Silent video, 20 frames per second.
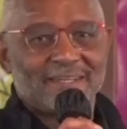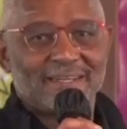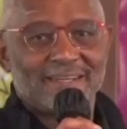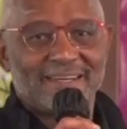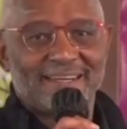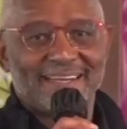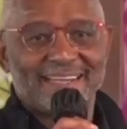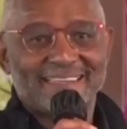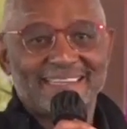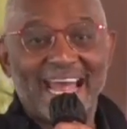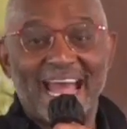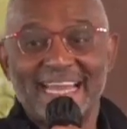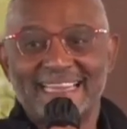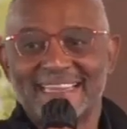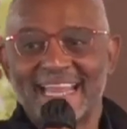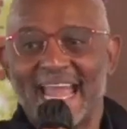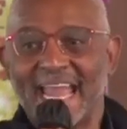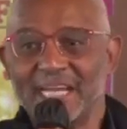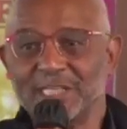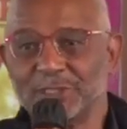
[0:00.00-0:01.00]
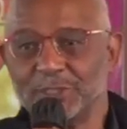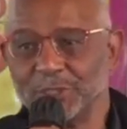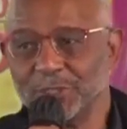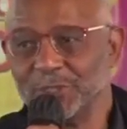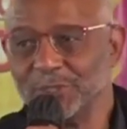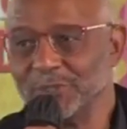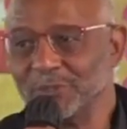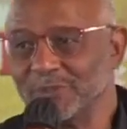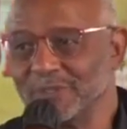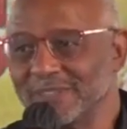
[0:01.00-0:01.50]
that they do
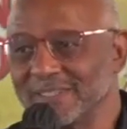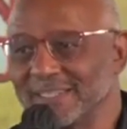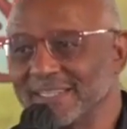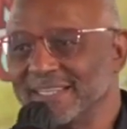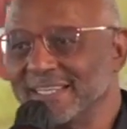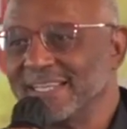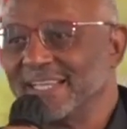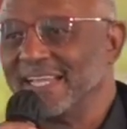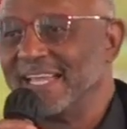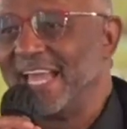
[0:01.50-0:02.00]
in